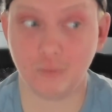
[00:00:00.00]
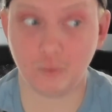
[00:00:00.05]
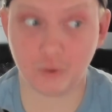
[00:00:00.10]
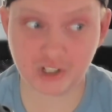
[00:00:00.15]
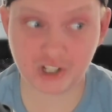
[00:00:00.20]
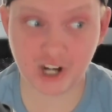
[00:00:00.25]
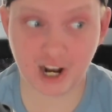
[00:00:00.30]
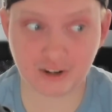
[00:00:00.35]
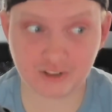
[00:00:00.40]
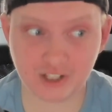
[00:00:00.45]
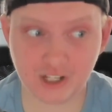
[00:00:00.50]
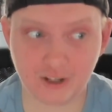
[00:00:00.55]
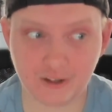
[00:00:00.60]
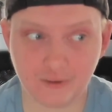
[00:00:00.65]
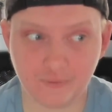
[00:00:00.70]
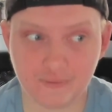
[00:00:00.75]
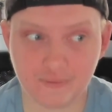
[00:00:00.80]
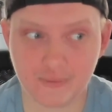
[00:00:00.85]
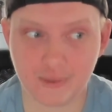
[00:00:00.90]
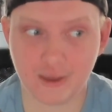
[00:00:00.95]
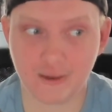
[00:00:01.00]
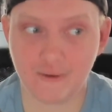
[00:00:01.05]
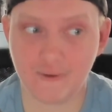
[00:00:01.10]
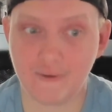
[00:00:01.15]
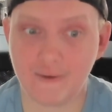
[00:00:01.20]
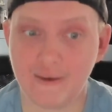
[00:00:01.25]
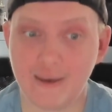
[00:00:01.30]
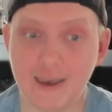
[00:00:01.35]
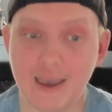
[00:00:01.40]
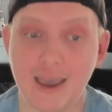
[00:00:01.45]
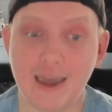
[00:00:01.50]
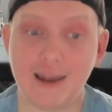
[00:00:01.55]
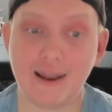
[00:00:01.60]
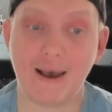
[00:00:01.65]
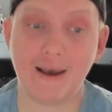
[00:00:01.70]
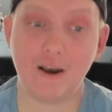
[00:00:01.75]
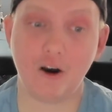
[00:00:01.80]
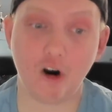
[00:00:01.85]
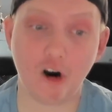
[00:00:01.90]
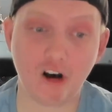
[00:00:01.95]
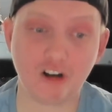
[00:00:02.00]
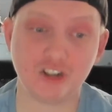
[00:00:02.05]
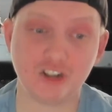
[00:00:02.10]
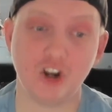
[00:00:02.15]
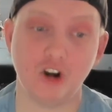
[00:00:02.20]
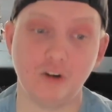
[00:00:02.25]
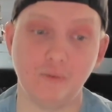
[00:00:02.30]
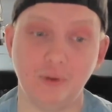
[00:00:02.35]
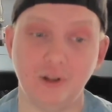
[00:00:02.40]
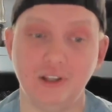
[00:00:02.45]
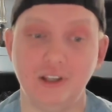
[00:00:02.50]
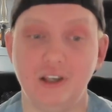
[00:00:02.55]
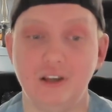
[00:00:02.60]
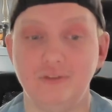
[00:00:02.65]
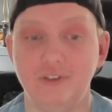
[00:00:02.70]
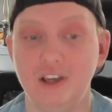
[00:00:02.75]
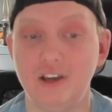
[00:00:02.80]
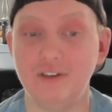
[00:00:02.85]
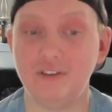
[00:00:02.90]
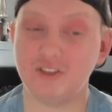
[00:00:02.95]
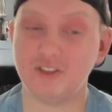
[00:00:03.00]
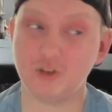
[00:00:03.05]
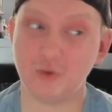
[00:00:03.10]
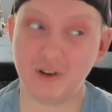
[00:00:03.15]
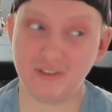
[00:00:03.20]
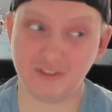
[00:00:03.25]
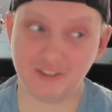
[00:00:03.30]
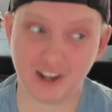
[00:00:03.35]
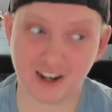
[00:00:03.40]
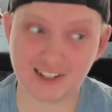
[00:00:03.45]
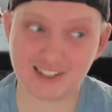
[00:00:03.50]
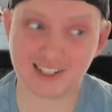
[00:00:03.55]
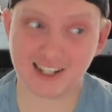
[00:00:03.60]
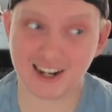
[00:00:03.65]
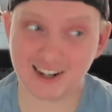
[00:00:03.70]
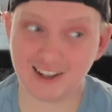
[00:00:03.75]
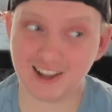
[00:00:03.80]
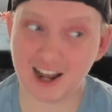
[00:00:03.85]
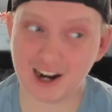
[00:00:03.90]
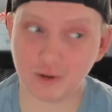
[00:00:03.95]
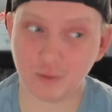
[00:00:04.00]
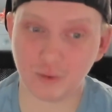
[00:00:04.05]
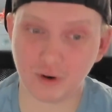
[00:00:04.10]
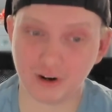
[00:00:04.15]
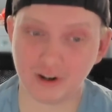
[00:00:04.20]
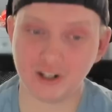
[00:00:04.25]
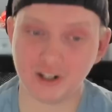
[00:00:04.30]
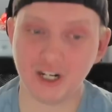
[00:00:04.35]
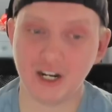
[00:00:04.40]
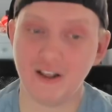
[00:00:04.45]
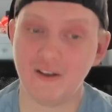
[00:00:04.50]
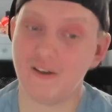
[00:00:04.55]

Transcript: We shall see. And I also believe, even if Swift does get a lot of work,